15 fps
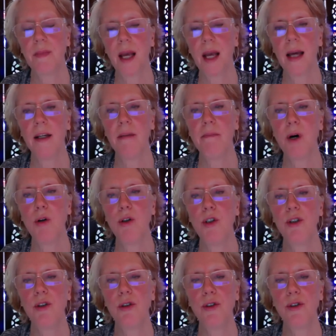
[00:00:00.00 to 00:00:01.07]
and
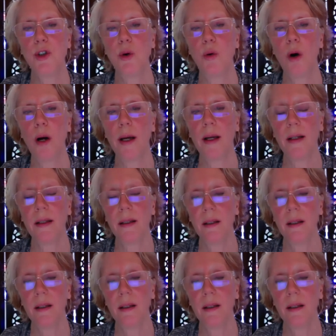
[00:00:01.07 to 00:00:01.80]
emotional joy,